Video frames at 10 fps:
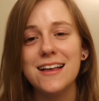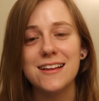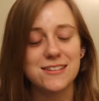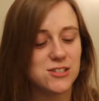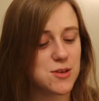
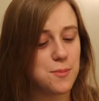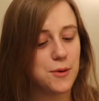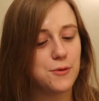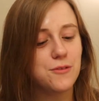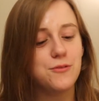It is the
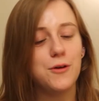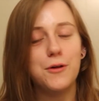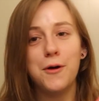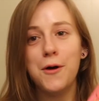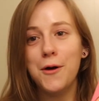
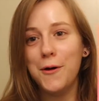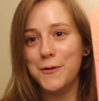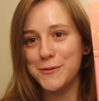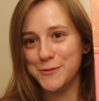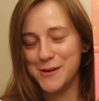beautiful
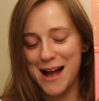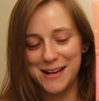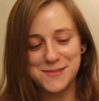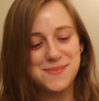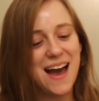
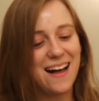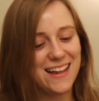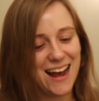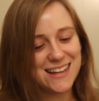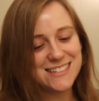red
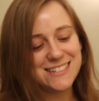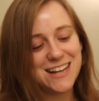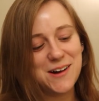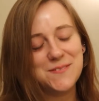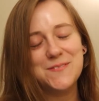palette. I
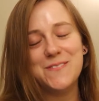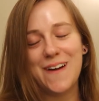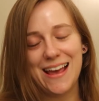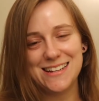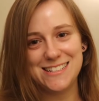cannot
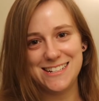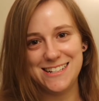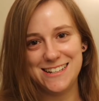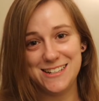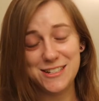wait
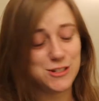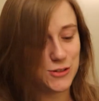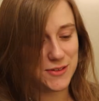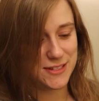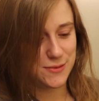to
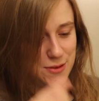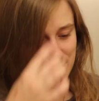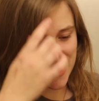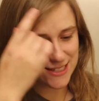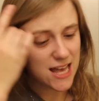do this with you
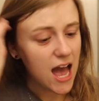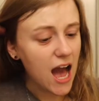guys.